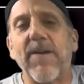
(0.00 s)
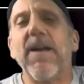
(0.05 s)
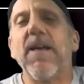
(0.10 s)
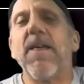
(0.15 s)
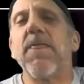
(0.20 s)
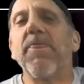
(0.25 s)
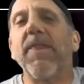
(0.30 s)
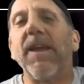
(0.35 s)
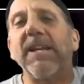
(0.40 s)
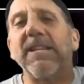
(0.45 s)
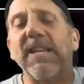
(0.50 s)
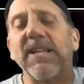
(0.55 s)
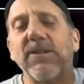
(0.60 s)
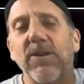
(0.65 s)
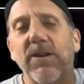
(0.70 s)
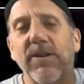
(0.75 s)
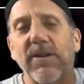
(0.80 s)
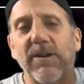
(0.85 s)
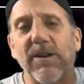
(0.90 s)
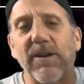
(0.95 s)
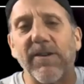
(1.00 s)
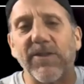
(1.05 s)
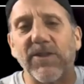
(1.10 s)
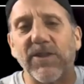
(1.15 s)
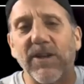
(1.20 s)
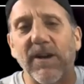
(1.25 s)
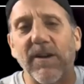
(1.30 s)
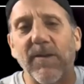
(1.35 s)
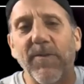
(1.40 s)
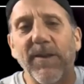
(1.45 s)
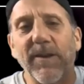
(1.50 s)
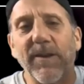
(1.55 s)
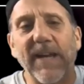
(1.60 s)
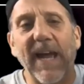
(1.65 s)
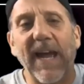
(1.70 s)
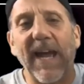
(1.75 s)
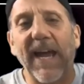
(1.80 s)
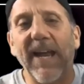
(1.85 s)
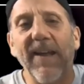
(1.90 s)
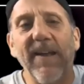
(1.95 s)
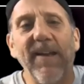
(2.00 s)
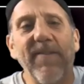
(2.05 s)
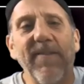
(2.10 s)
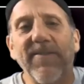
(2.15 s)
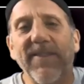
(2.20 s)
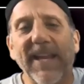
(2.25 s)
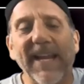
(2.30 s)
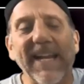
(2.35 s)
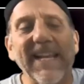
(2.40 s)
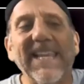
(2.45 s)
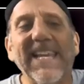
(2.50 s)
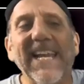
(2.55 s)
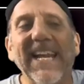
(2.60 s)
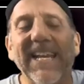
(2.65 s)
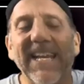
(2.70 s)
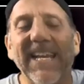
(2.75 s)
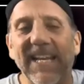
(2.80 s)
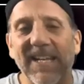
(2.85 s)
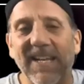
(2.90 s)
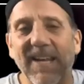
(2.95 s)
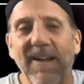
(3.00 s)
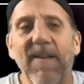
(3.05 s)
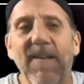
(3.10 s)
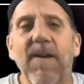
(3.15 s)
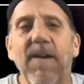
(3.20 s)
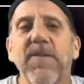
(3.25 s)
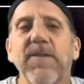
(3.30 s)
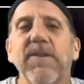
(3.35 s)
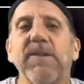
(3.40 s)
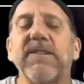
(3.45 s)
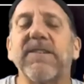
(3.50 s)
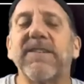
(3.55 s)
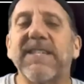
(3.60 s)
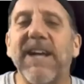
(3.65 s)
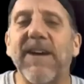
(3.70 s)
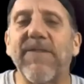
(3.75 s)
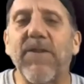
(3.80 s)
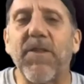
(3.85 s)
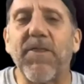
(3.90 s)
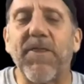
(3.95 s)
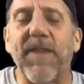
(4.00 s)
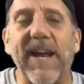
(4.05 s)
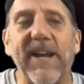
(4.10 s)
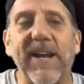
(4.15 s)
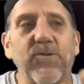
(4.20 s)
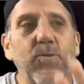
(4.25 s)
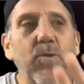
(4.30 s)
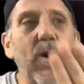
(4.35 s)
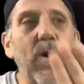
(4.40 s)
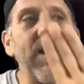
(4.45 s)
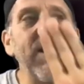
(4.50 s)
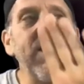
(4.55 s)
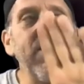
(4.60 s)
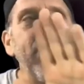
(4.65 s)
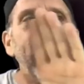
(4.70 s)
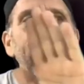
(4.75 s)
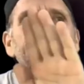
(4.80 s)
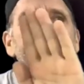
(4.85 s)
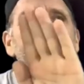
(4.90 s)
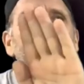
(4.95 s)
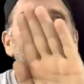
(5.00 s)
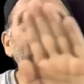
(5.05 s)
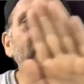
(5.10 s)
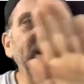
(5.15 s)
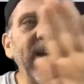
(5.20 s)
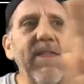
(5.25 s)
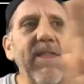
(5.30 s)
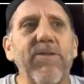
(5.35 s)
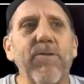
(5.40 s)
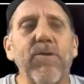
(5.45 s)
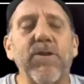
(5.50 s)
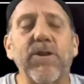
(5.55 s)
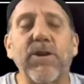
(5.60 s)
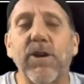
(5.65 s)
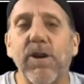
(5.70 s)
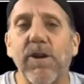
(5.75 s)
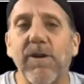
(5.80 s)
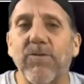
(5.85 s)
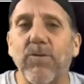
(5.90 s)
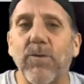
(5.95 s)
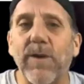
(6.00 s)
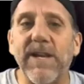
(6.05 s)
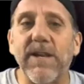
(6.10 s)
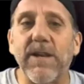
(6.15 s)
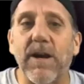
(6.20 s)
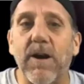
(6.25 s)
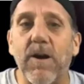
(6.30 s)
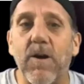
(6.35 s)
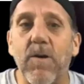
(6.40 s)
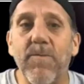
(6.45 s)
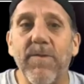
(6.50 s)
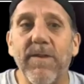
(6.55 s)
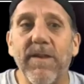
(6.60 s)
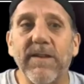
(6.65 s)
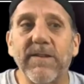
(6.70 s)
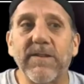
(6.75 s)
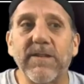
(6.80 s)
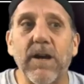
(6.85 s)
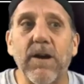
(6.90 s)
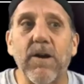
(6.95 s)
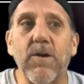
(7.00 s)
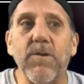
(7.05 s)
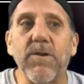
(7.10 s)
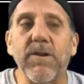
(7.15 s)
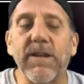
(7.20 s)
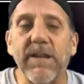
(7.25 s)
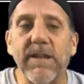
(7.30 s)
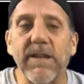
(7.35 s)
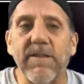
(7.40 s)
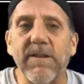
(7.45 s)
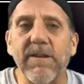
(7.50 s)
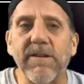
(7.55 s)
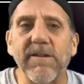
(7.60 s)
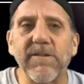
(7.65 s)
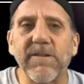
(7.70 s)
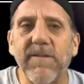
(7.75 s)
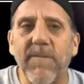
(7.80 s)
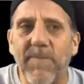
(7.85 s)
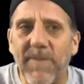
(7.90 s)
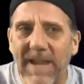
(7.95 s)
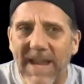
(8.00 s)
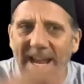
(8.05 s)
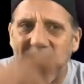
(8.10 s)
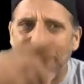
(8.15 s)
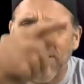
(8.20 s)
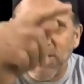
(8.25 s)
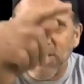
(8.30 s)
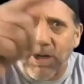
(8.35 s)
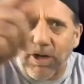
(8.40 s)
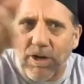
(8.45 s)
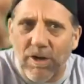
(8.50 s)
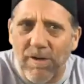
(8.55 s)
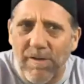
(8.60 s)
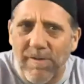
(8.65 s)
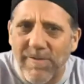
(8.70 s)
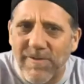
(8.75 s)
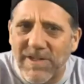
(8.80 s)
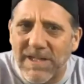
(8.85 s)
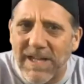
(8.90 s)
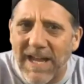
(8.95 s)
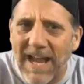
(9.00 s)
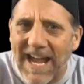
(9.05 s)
think they saw the curvature. Okay? They didn't. There's several things. One, you're looking through a curved window, so it curves the edges